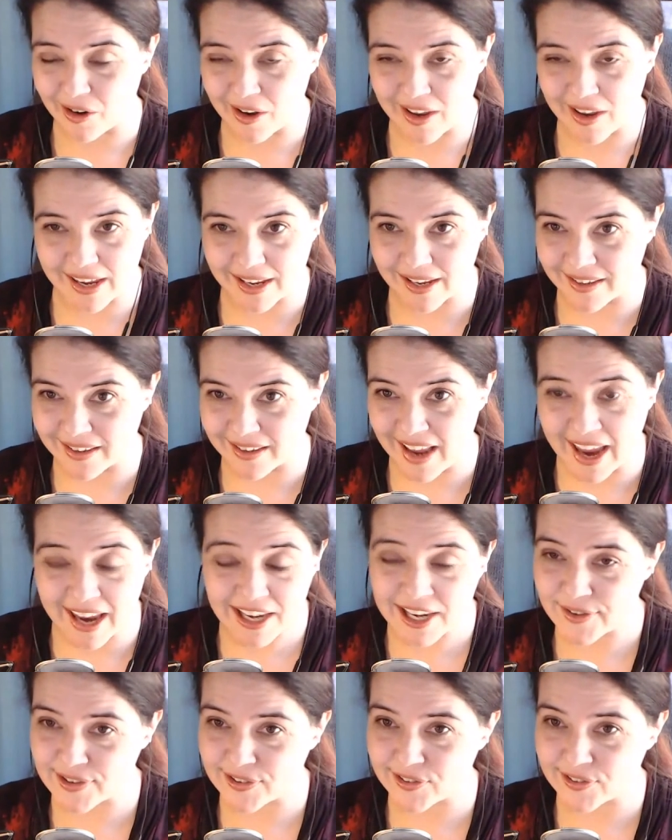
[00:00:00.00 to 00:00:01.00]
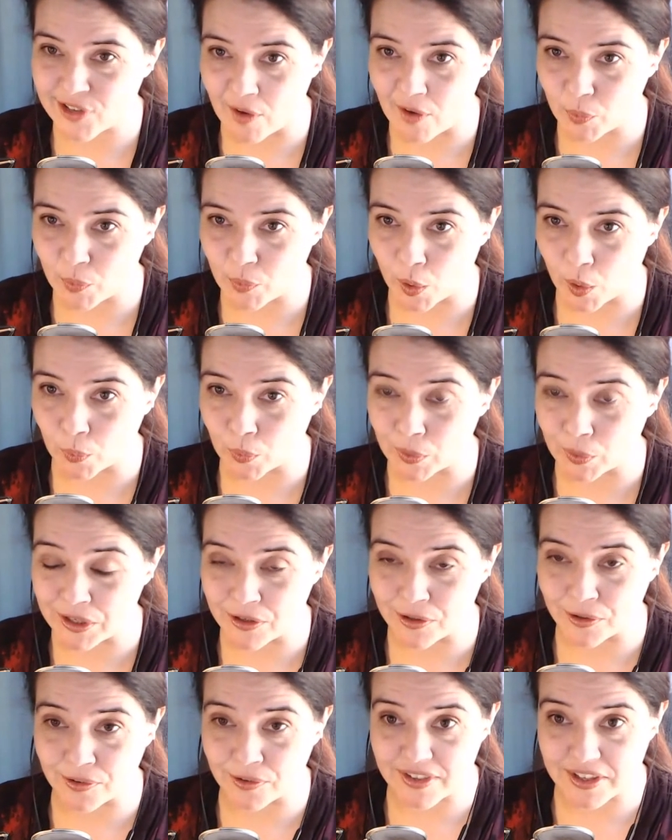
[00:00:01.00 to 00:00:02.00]
in any of the software we
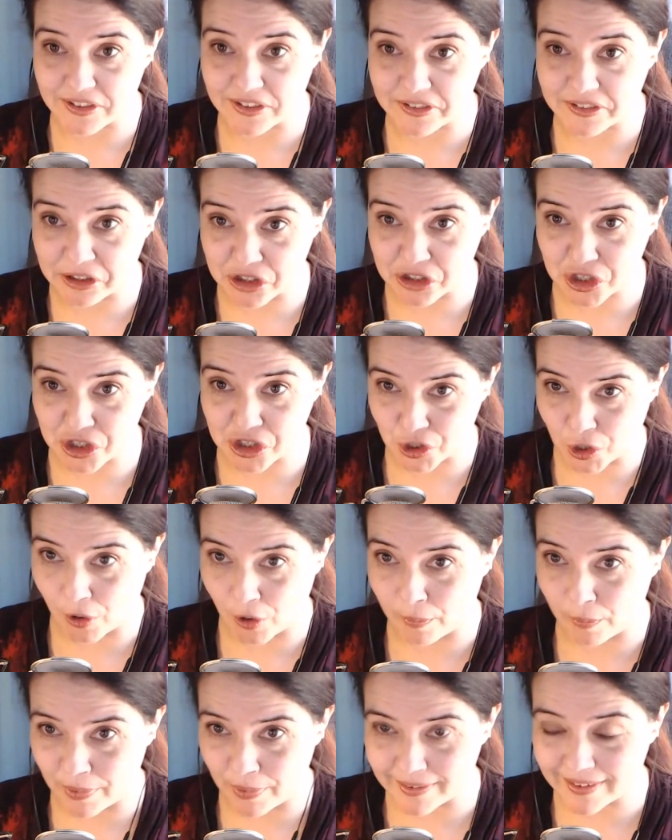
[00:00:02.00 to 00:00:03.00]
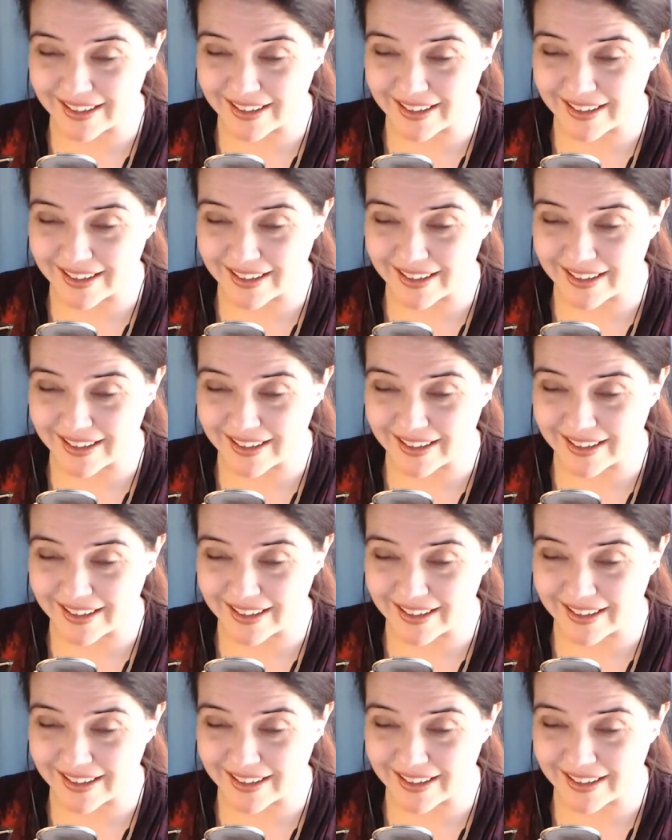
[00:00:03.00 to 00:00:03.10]
use that says sharpen